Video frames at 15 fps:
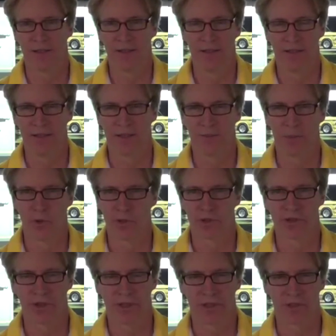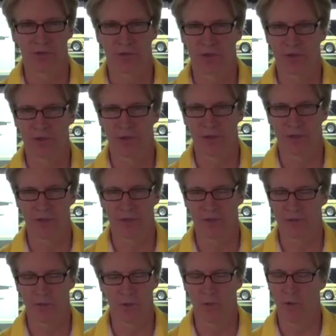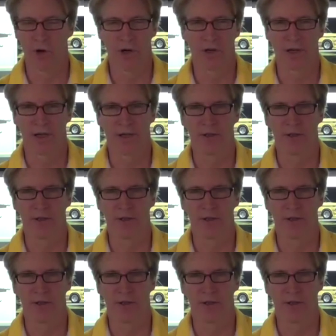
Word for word: the uh, port settings were, were wrong.